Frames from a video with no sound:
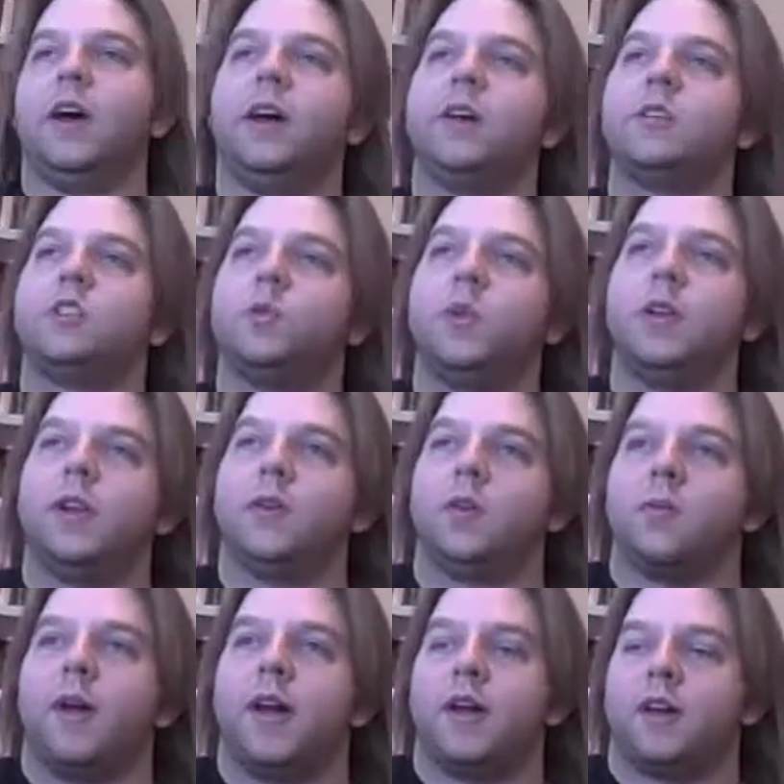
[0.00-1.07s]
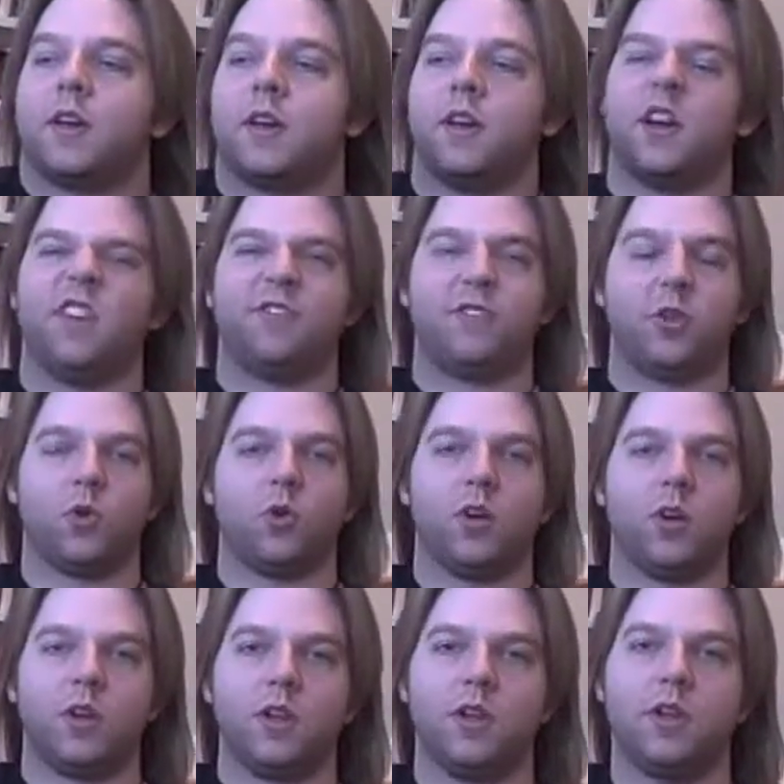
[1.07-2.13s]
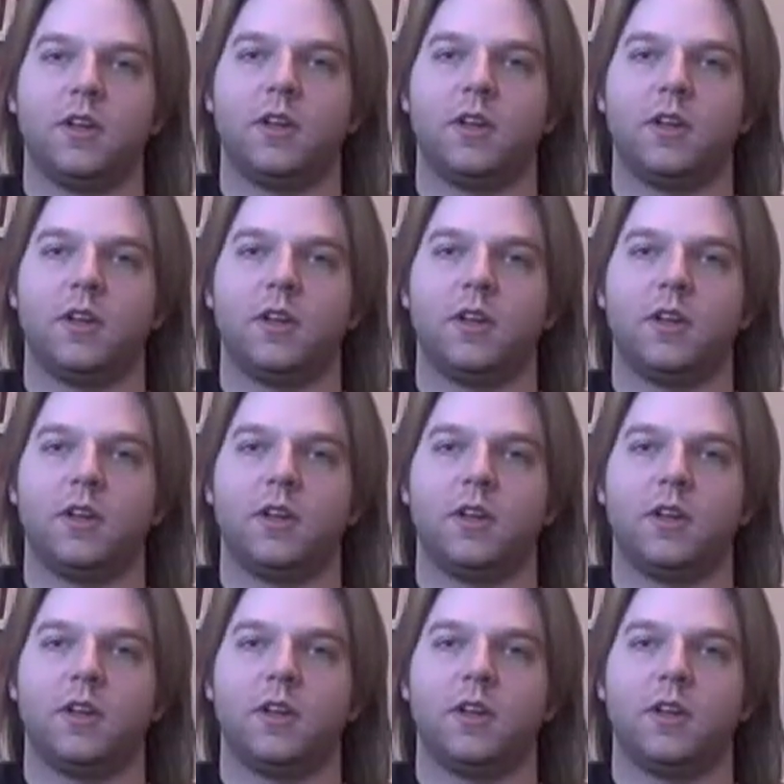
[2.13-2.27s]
Sweet, aromatic, floral.